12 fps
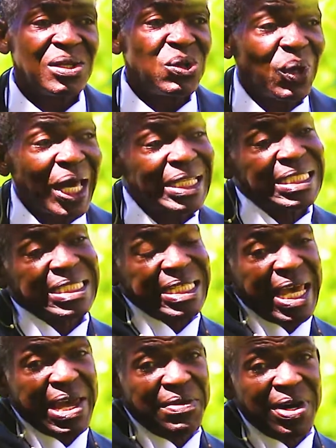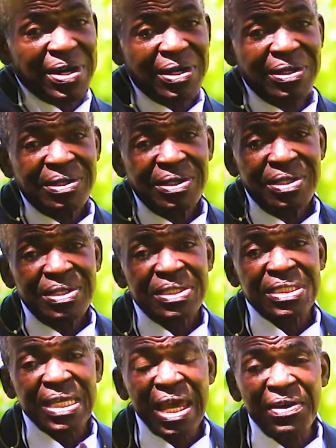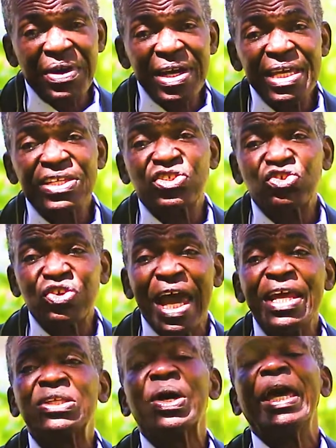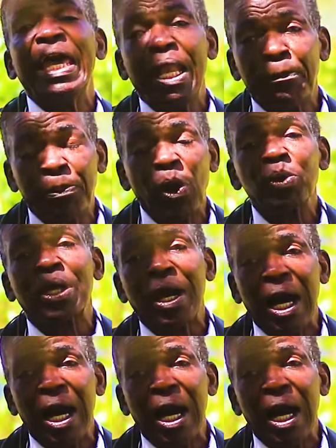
Look at Sarah. Sarah is trying to help out